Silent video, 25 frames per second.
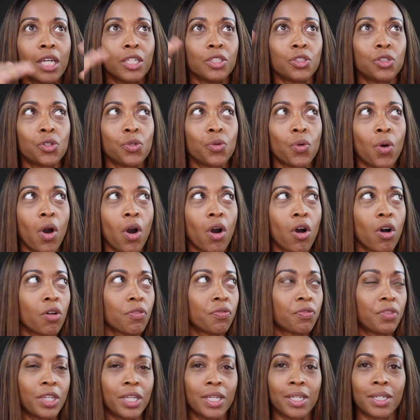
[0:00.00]
to all
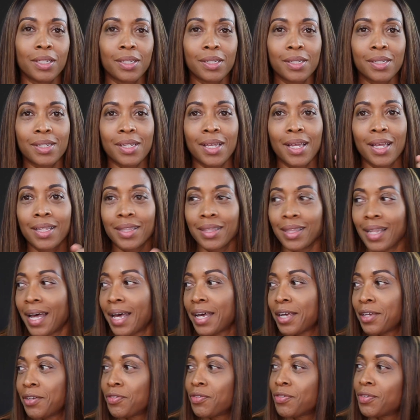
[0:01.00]
things
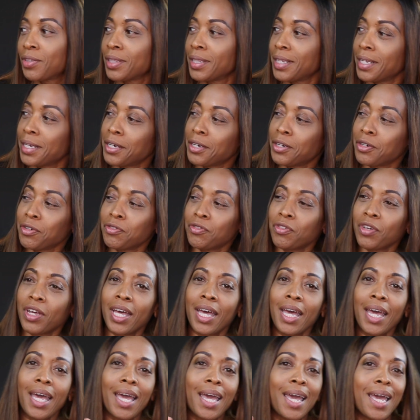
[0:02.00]
life,
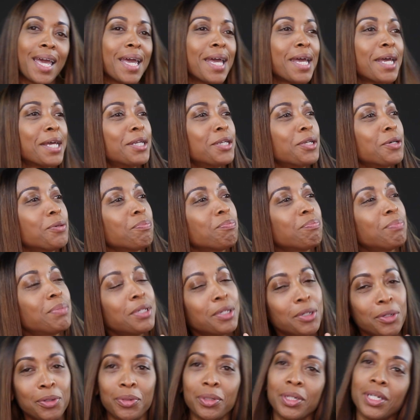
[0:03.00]
love, and
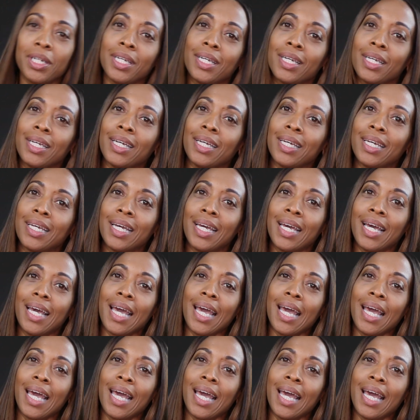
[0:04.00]
beauty.